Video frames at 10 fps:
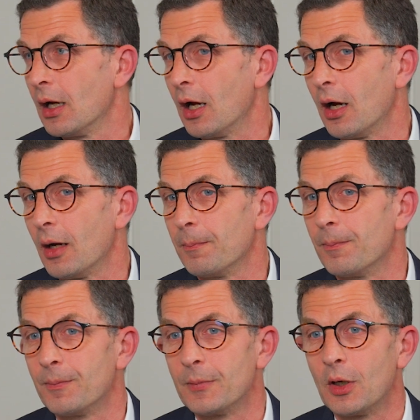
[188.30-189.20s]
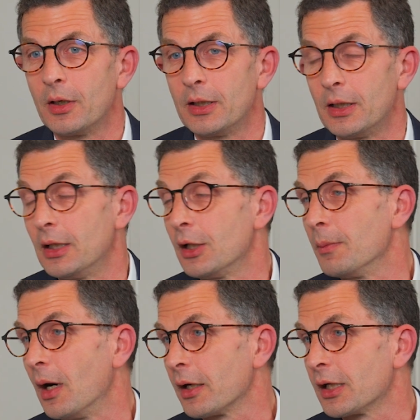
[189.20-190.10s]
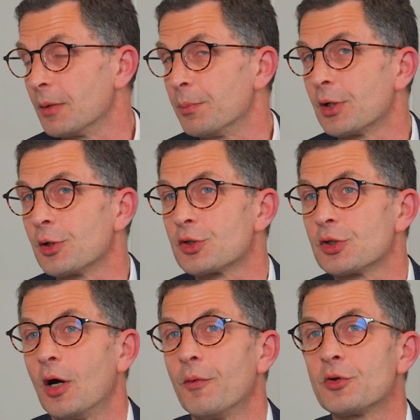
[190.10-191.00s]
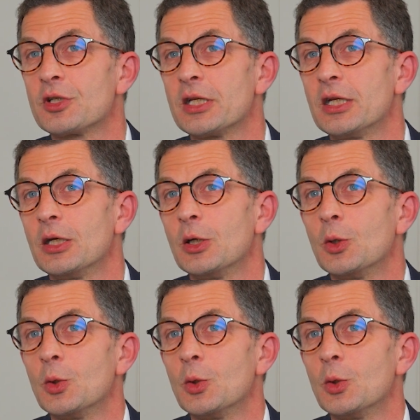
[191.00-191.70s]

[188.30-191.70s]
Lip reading: in the market, because obviously